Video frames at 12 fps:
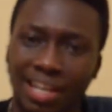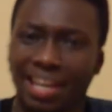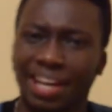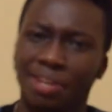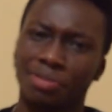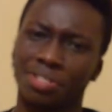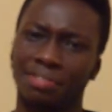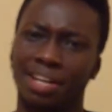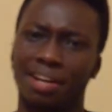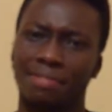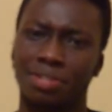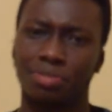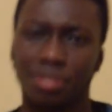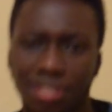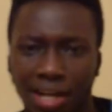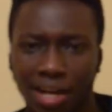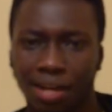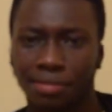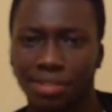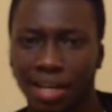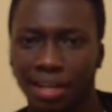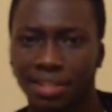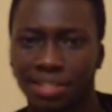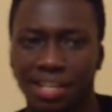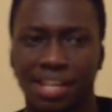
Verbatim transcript: Like, I don't even have a Twitter account, guys,